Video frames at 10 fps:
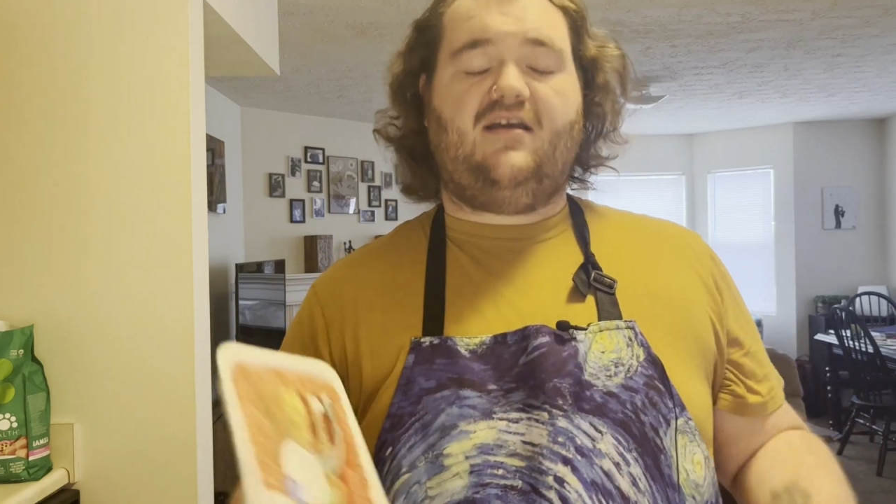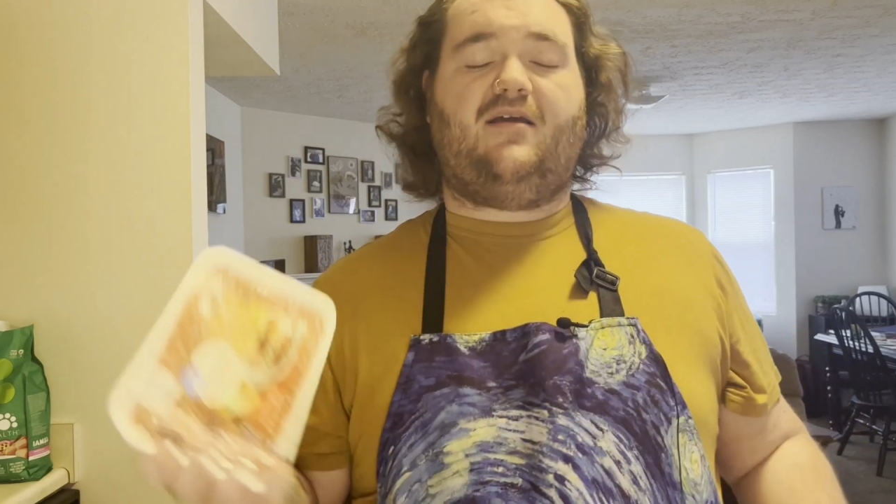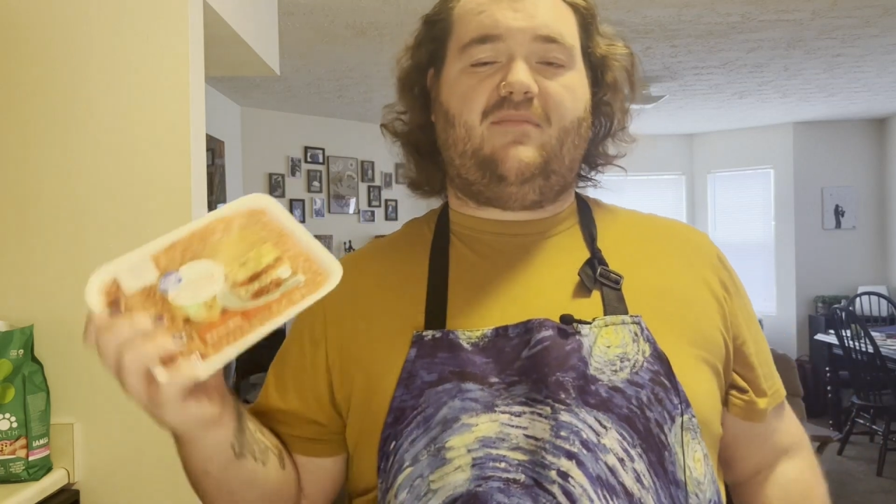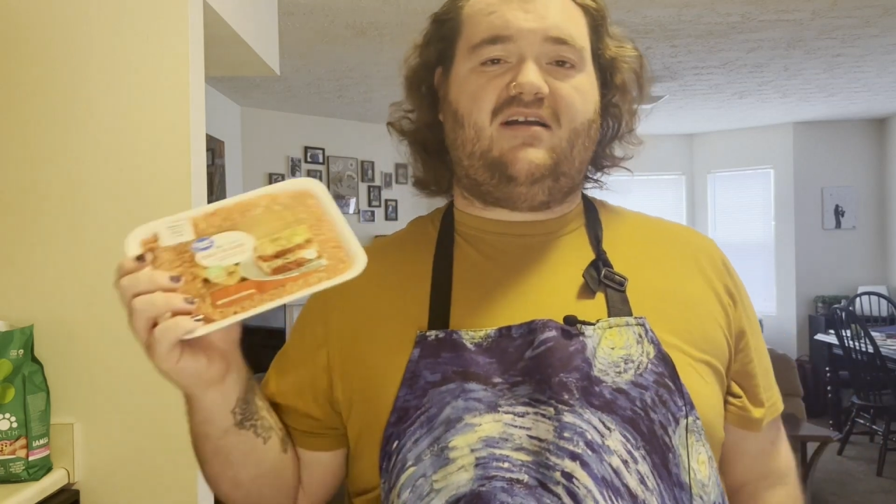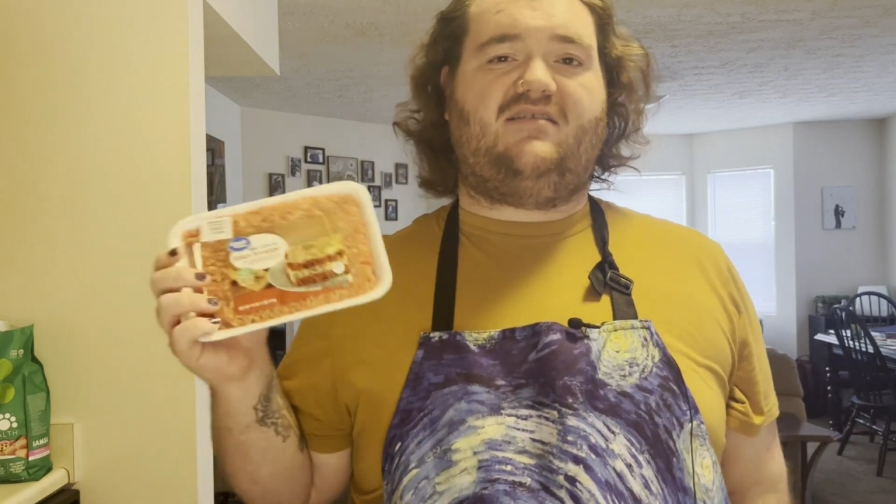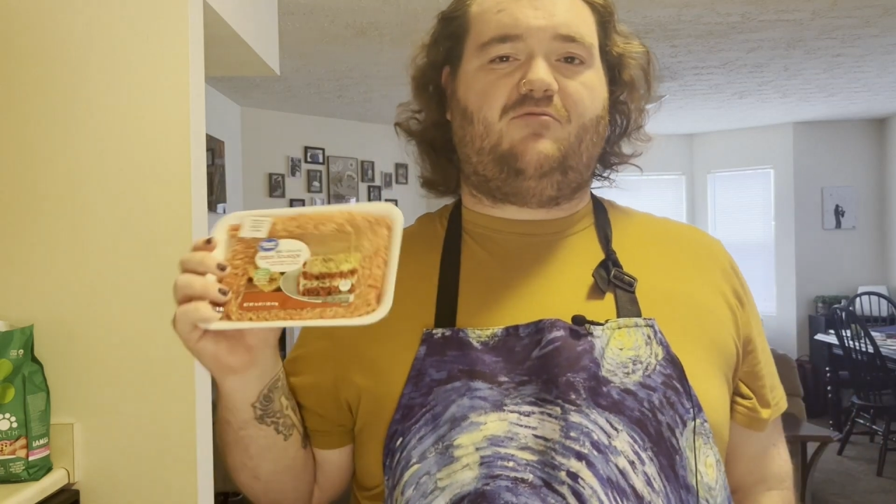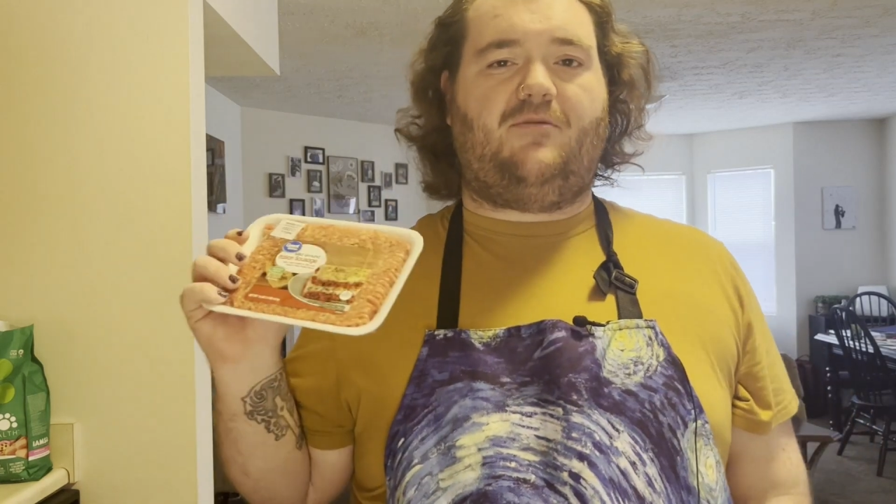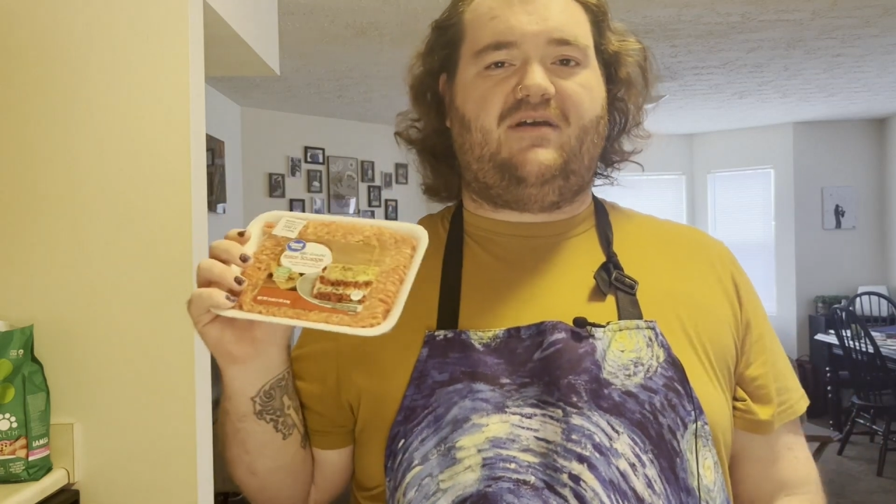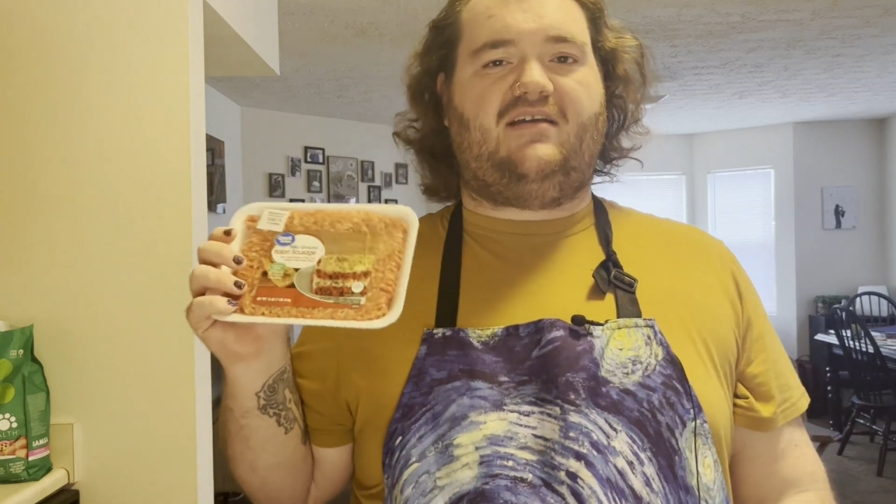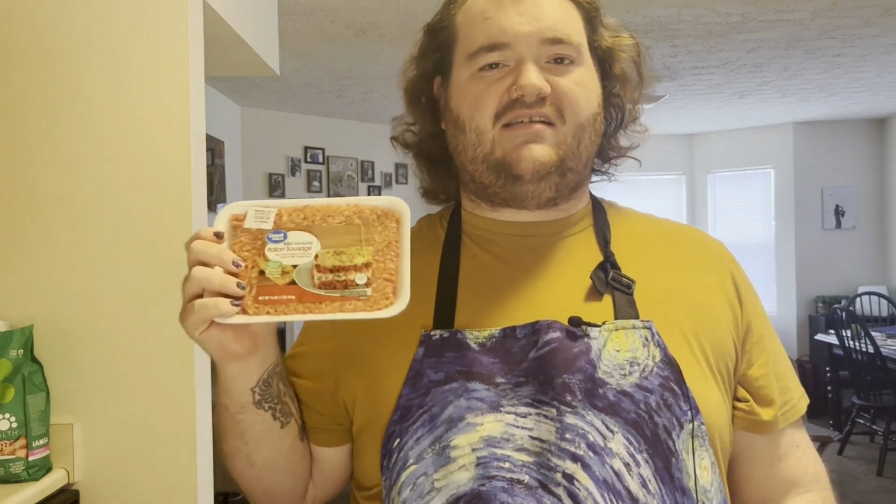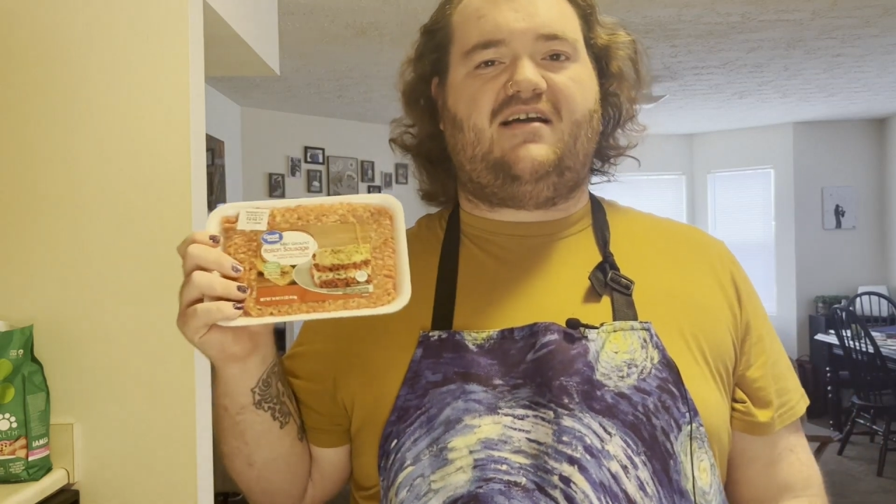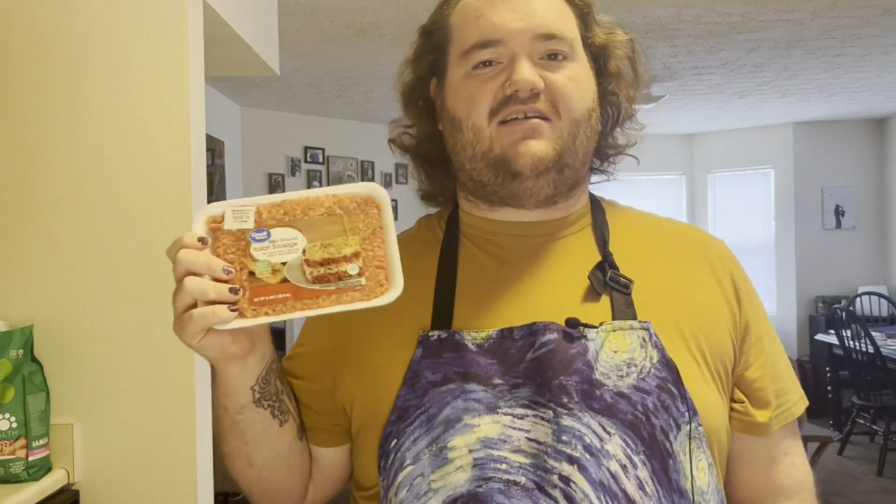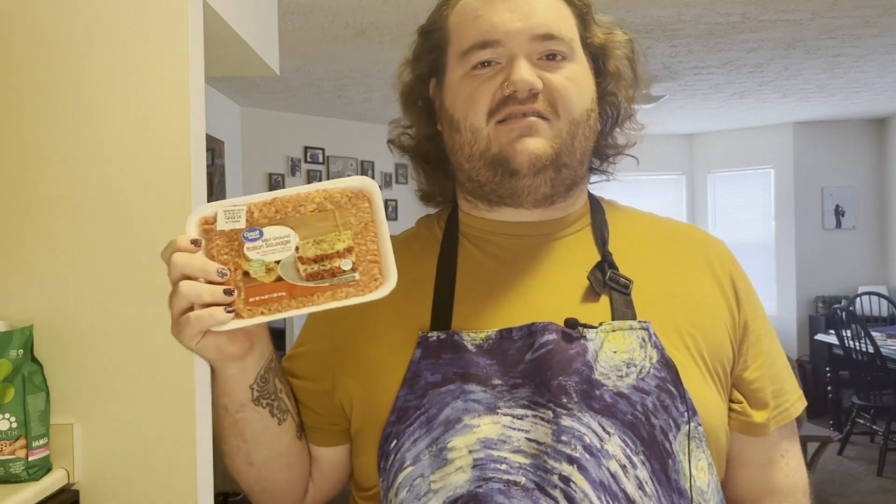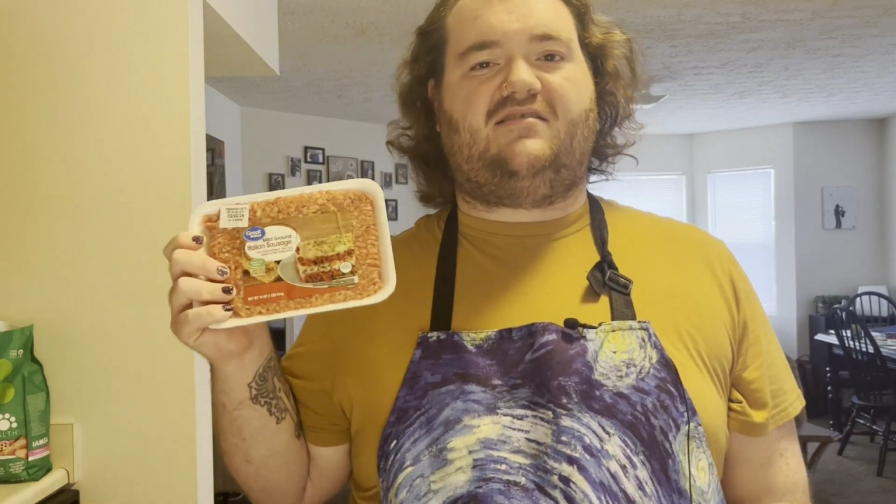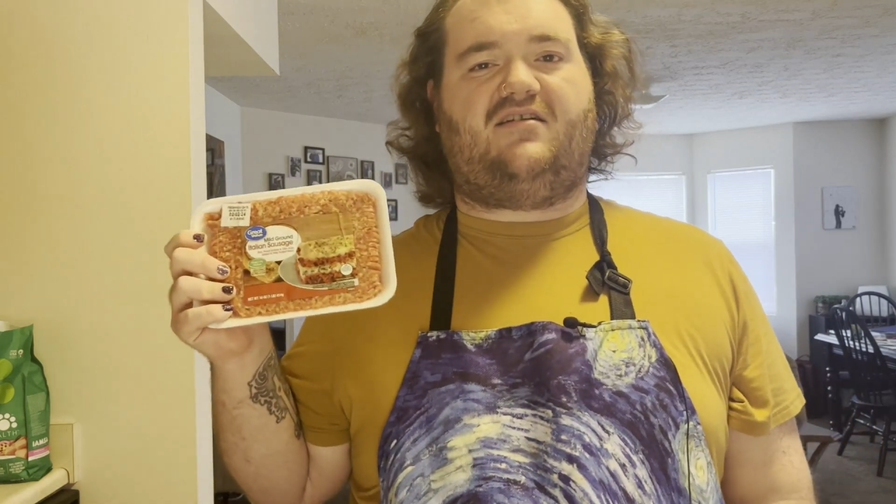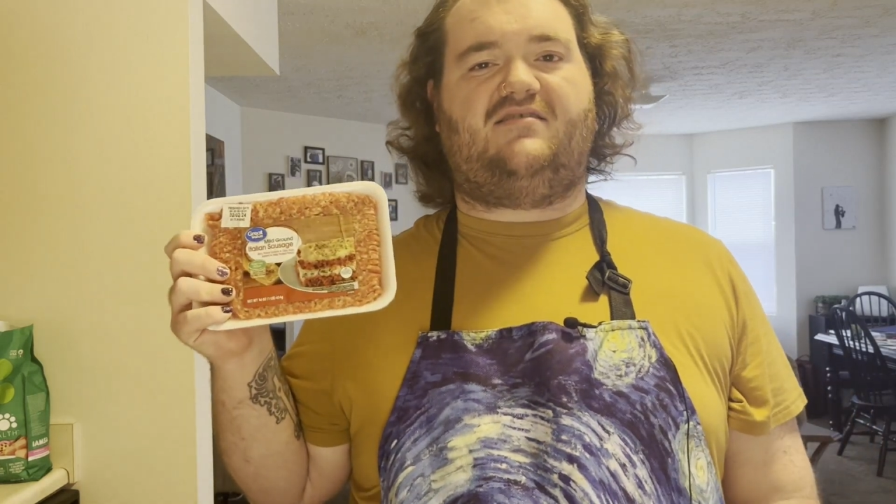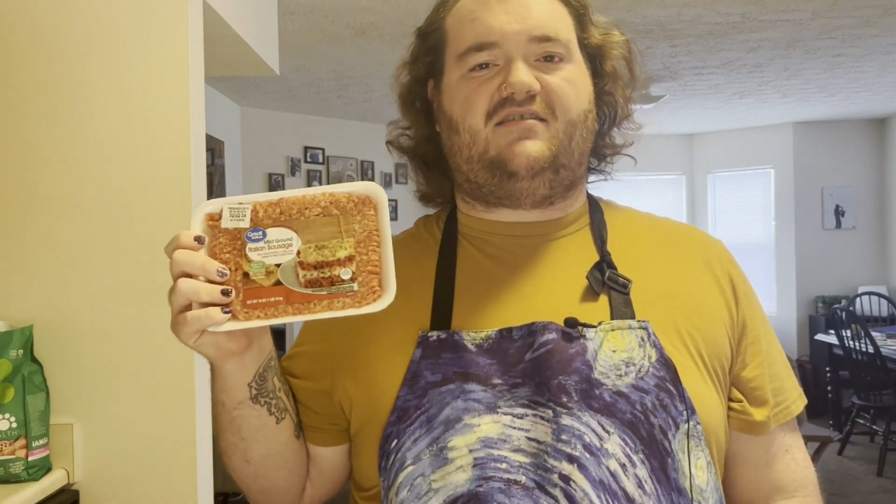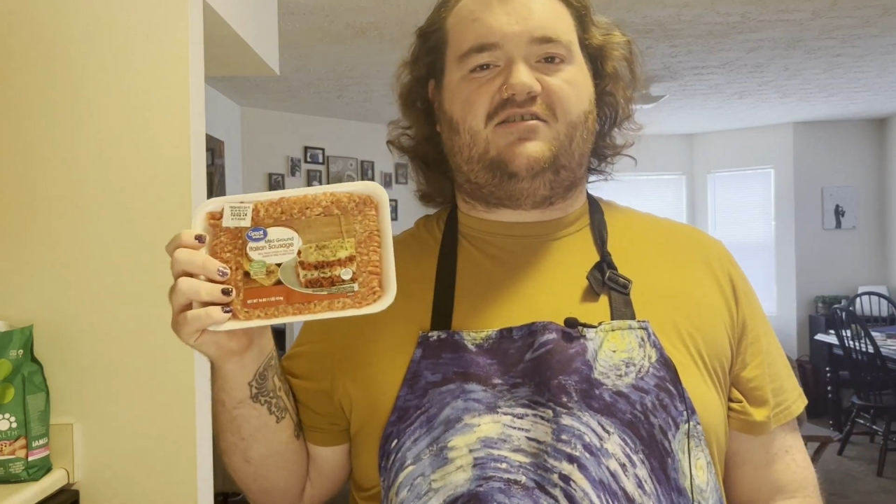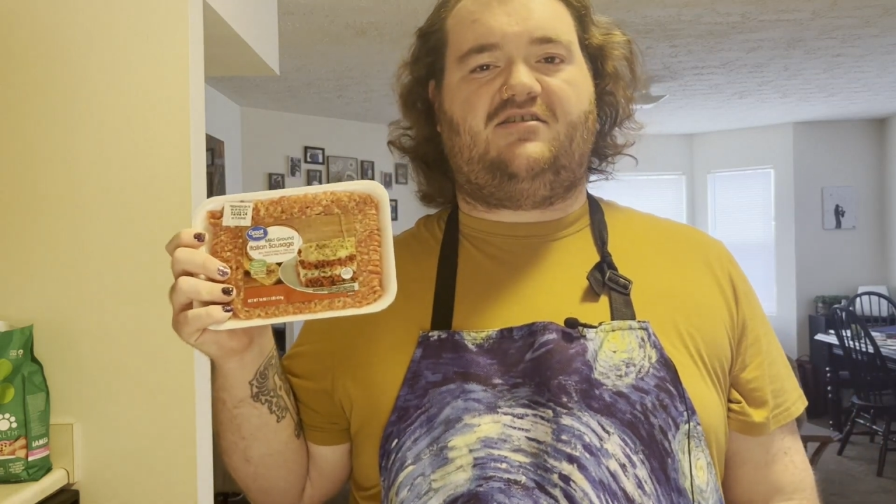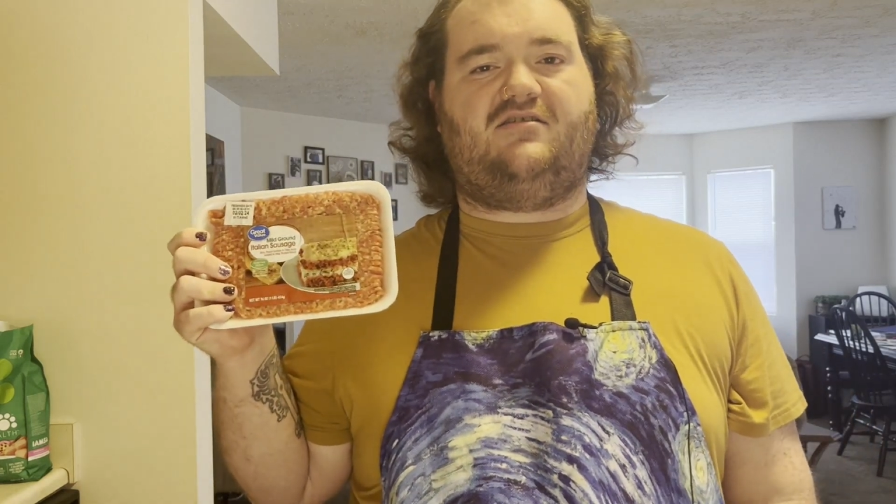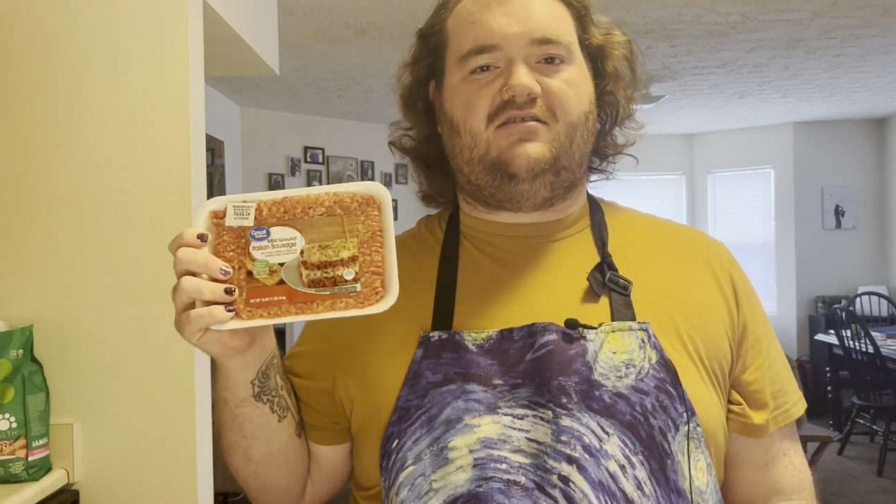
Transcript: it might as well be Italian sausage,